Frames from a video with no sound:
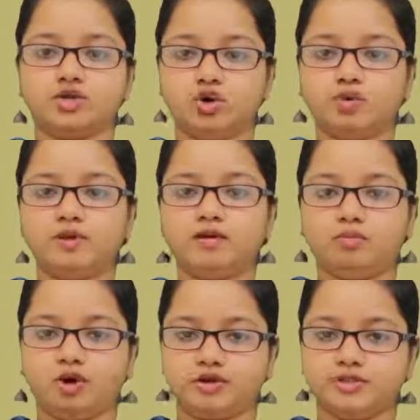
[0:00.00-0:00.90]
global
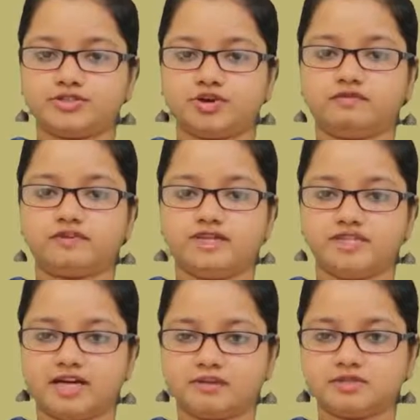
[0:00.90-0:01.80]
models of
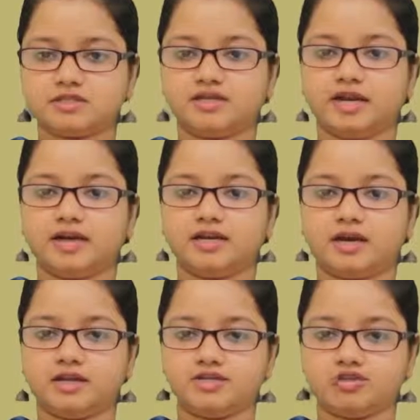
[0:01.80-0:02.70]
consumption and
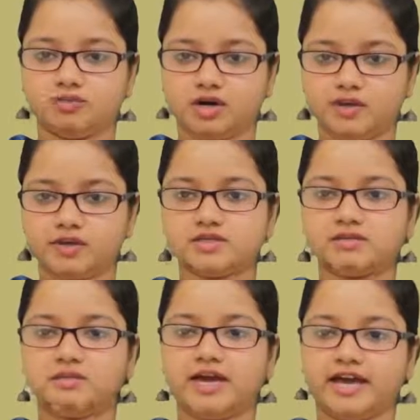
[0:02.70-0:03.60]

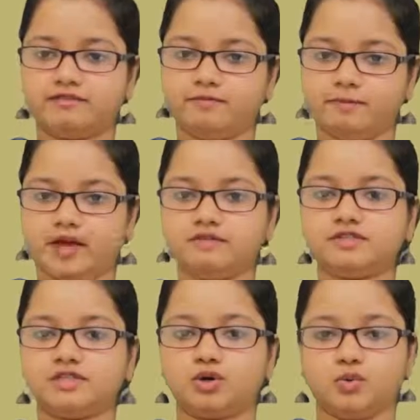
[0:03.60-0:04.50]
consumerism have
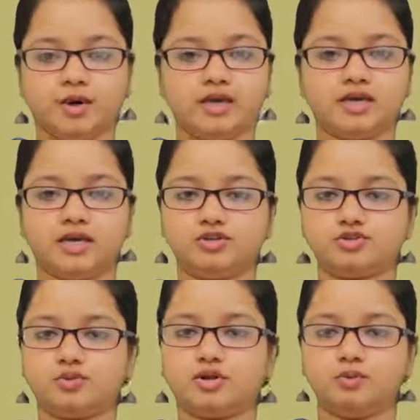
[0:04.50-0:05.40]
paved their way
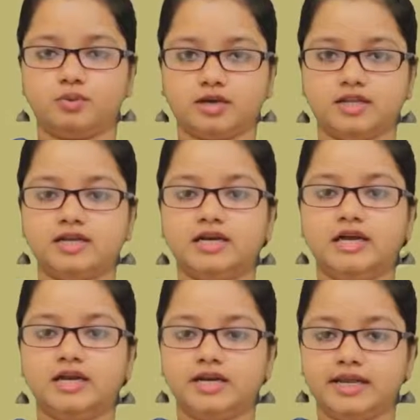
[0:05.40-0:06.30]
into the world,
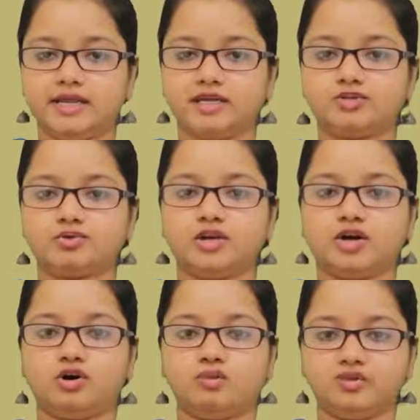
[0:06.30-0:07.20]
leading to the
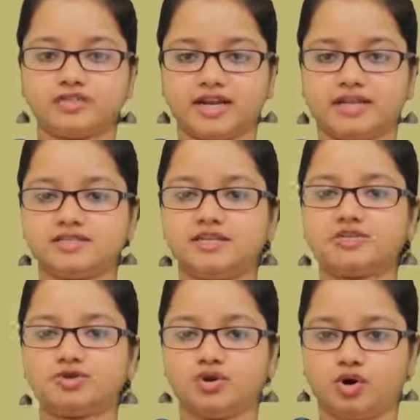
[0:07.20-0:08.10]

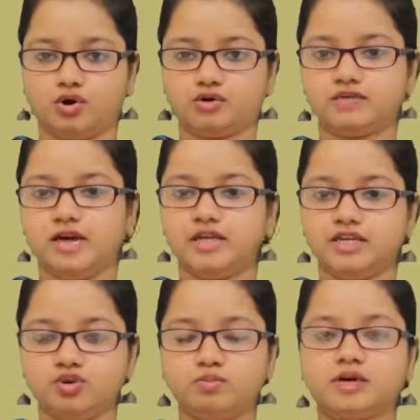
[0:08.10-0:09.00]
homogenization of
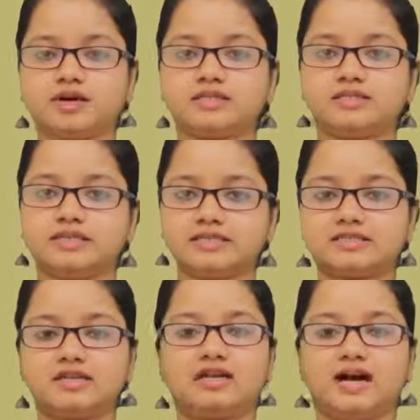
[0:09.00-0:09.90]
numerous
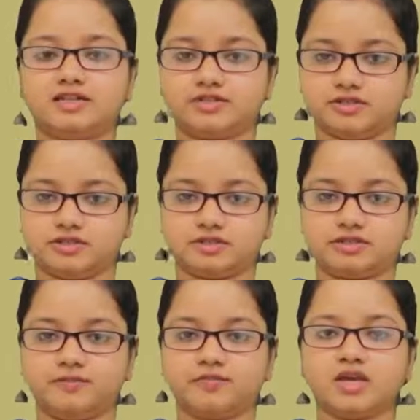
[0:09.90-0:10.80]
distinct
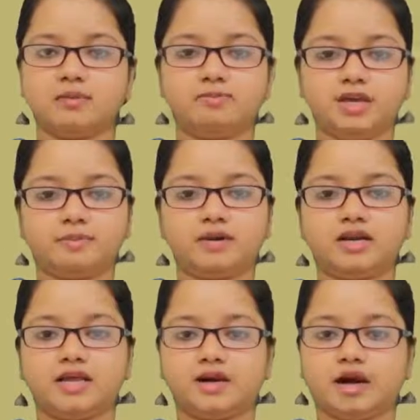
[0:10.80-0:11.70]
cultures. People
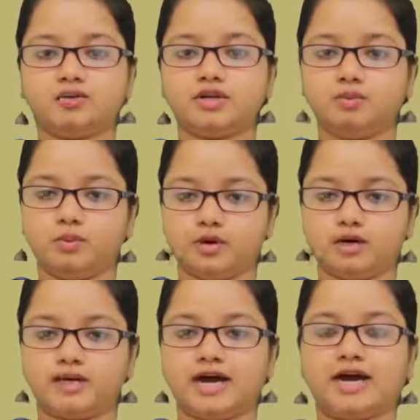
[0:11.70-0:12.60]
around the
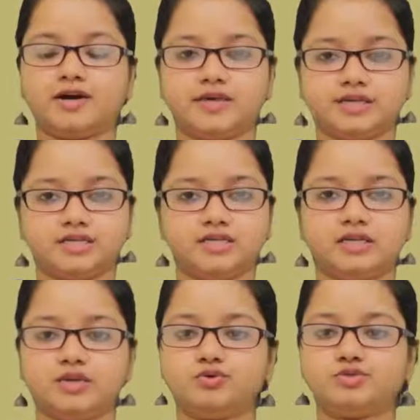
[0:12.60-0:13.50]
world are getting
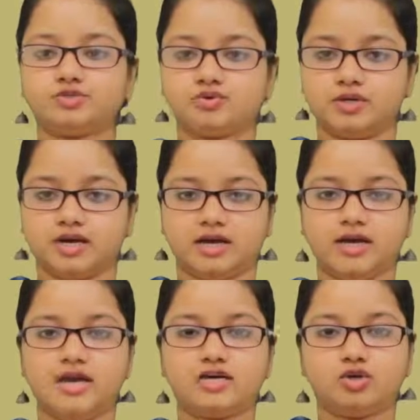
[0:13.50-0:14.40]
used to the
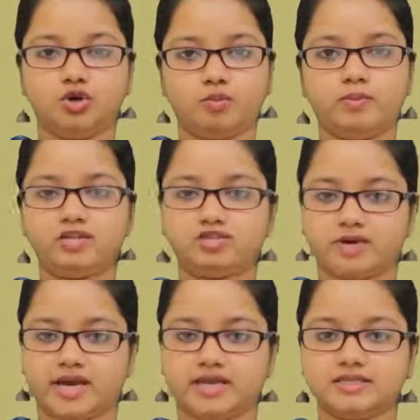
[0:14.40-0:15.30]
global
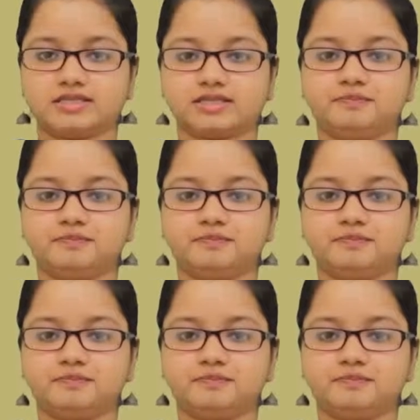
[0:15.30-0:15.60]
trends